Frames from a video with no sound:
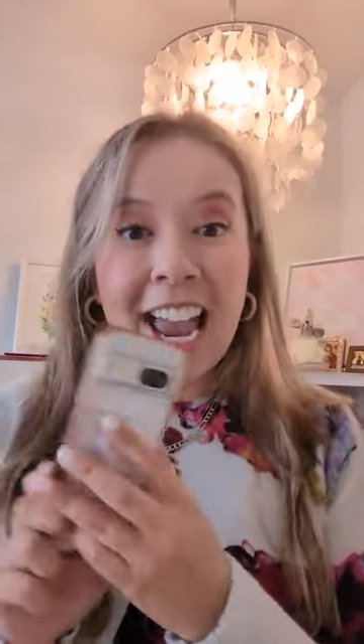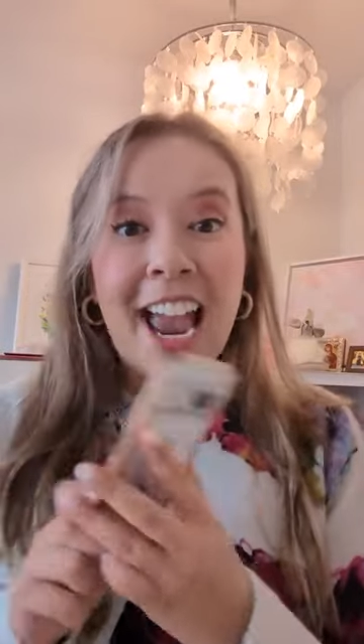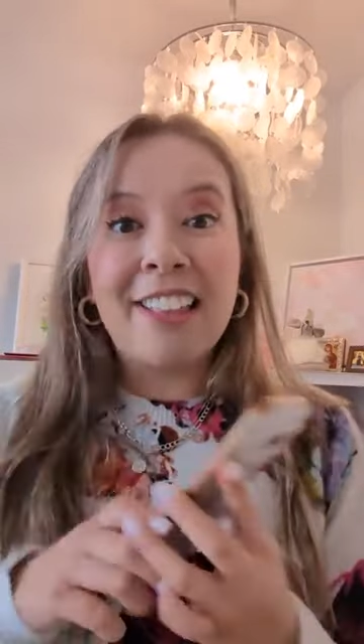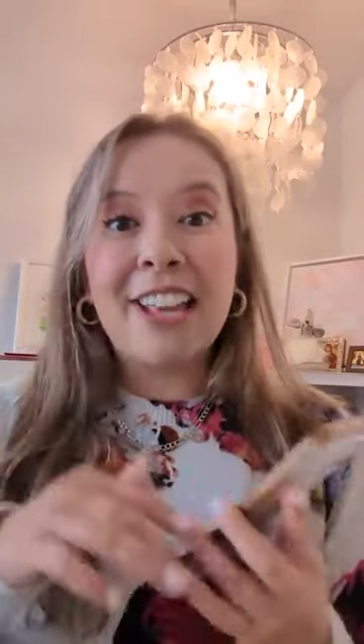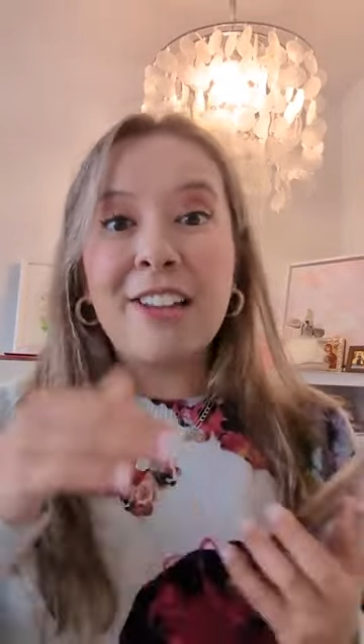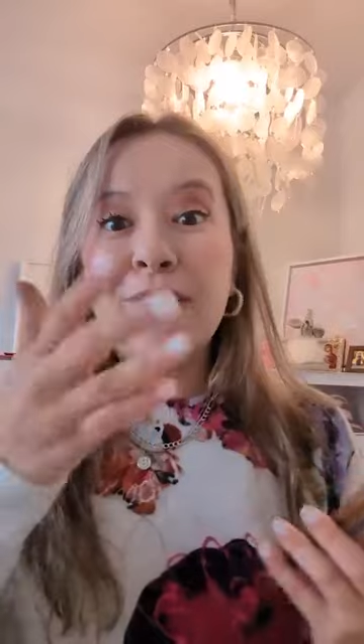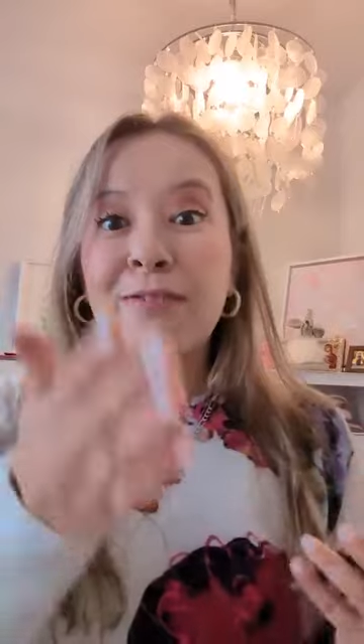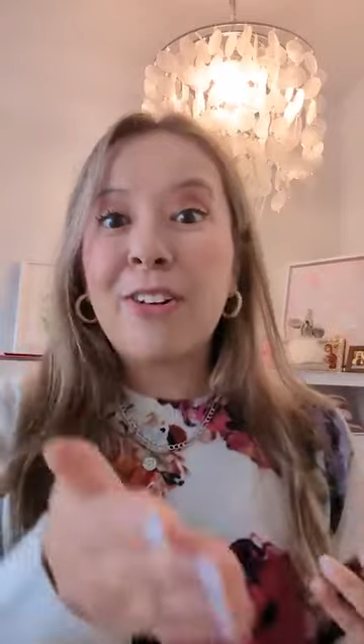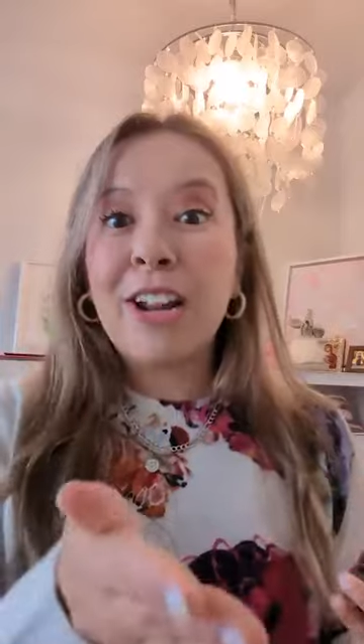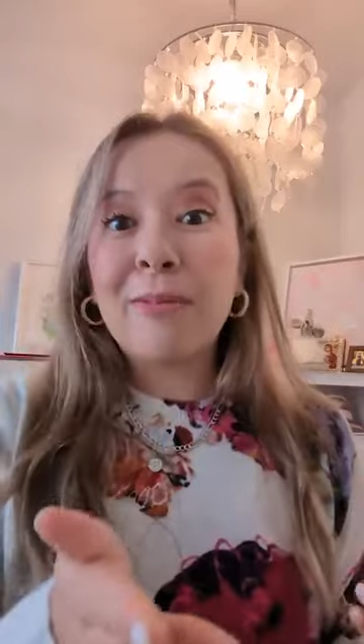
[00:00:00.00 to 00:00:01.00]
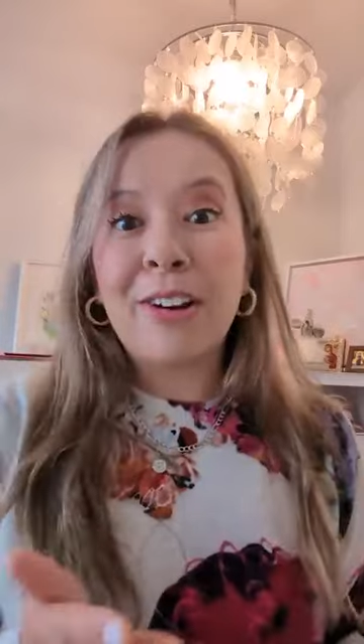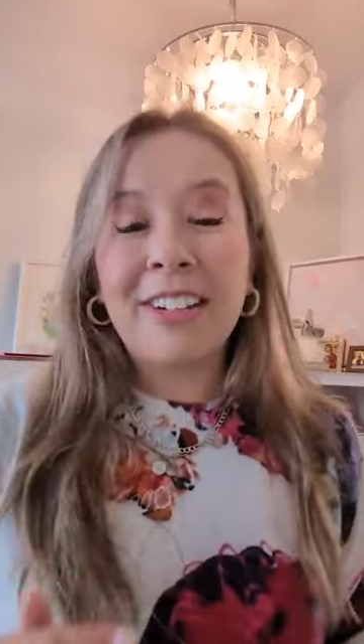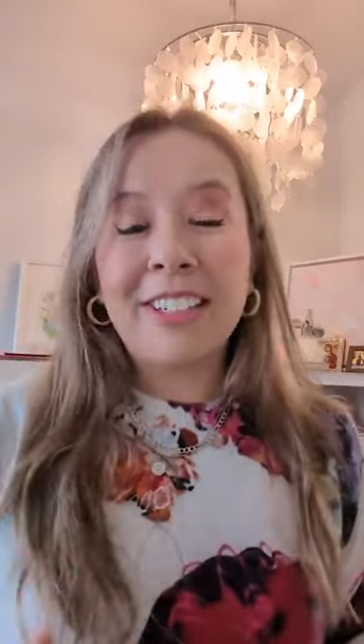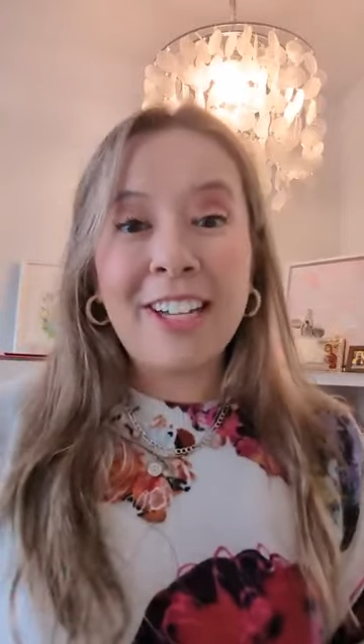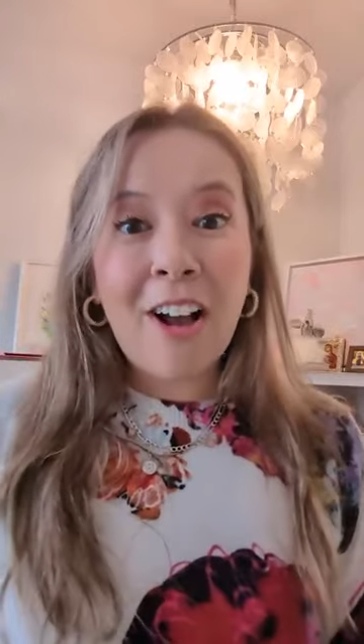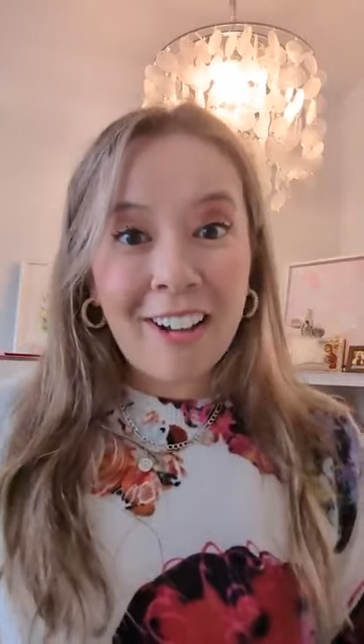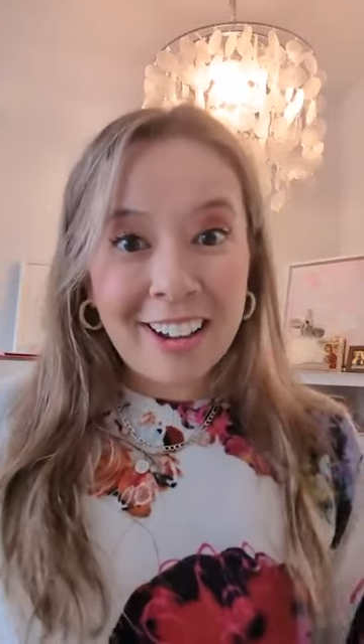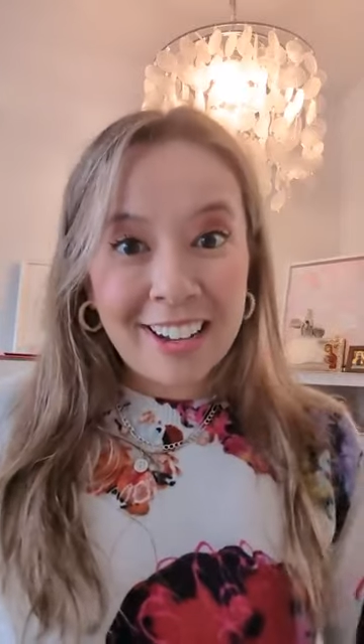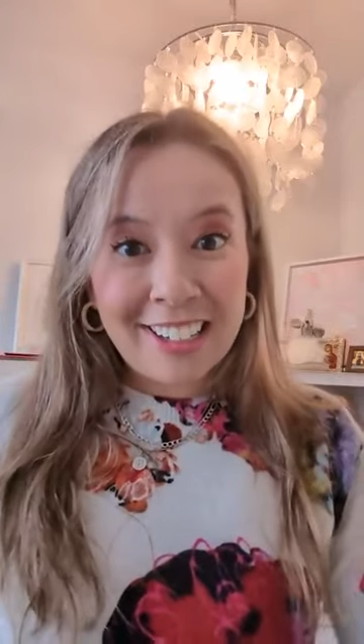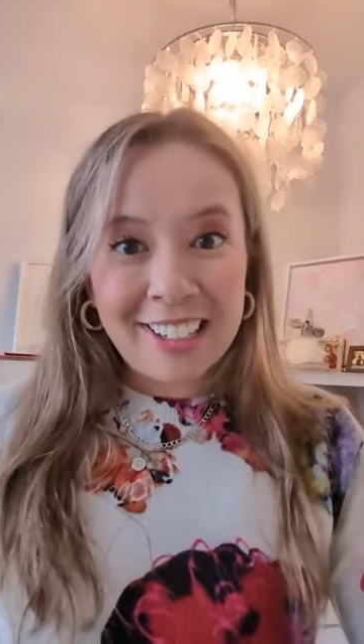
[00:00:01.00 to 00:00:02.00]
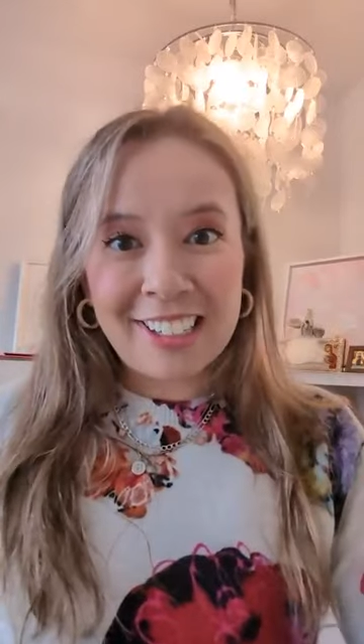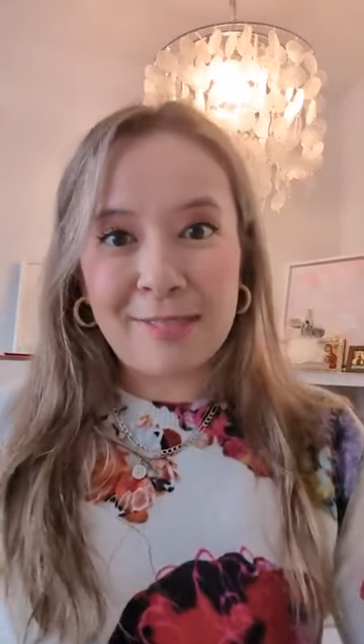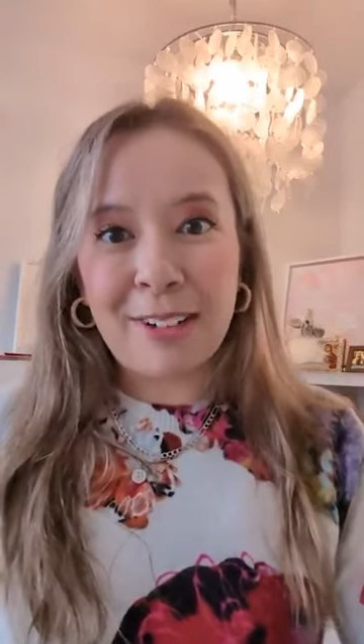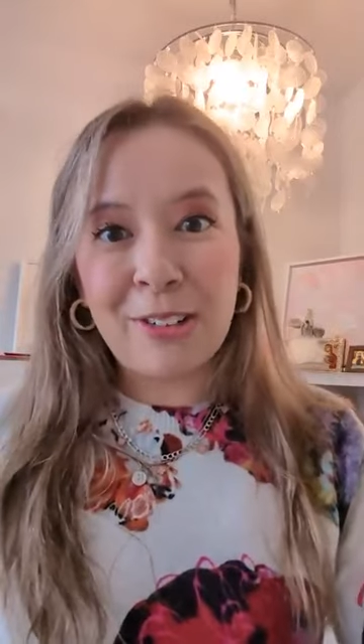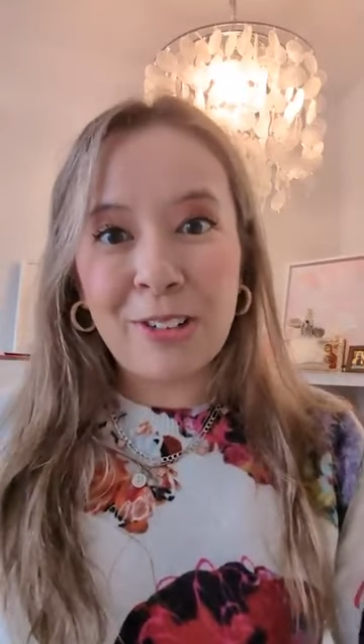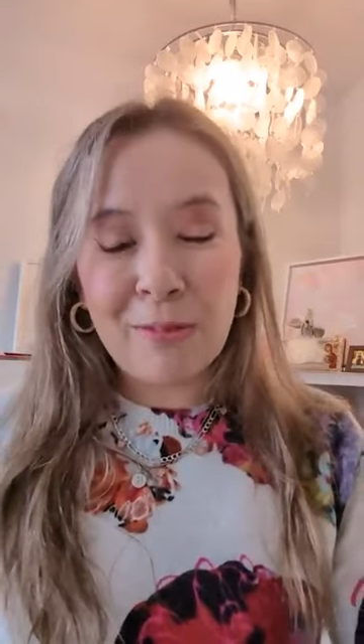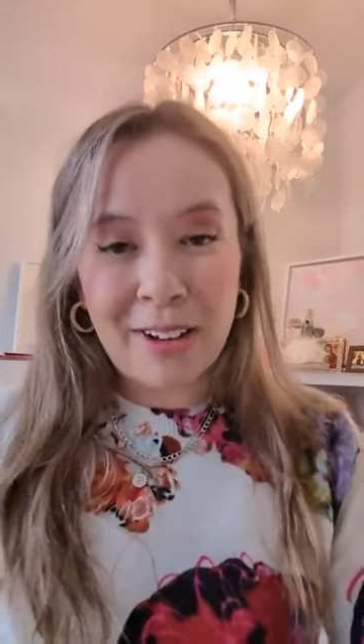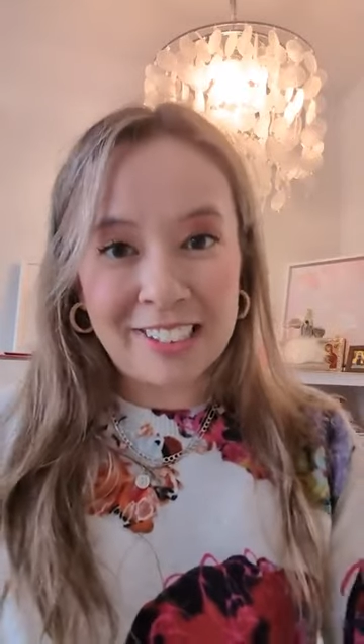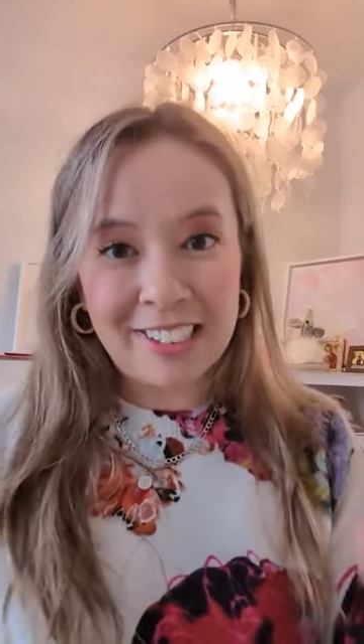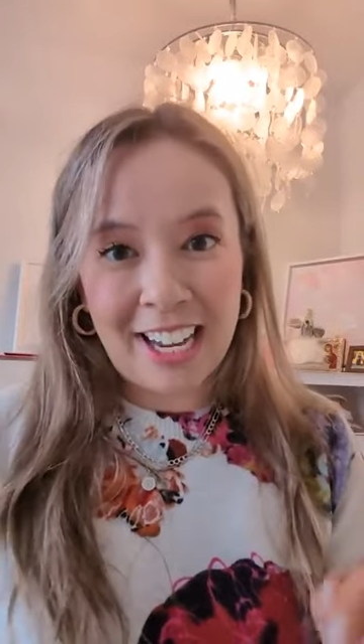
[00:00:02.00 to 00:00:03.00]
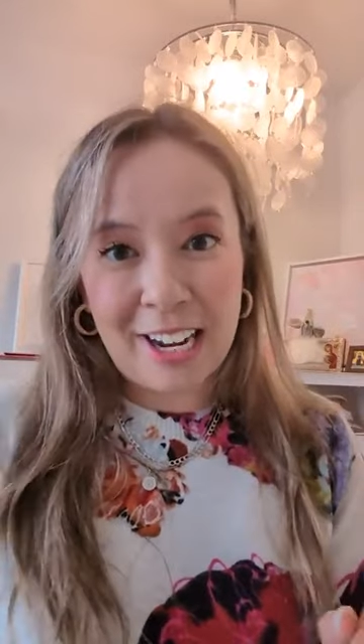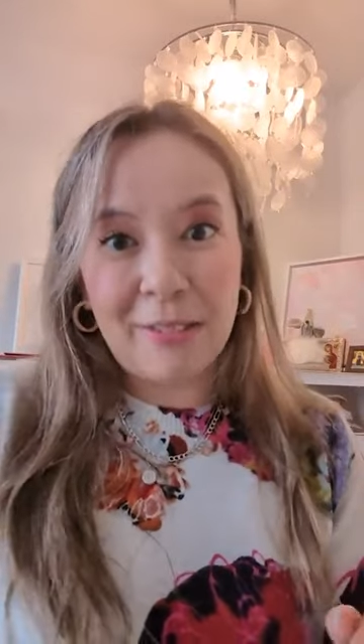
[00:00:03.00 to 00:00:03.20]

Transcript: And then the phone I'm currently on is my Google Pixel 8,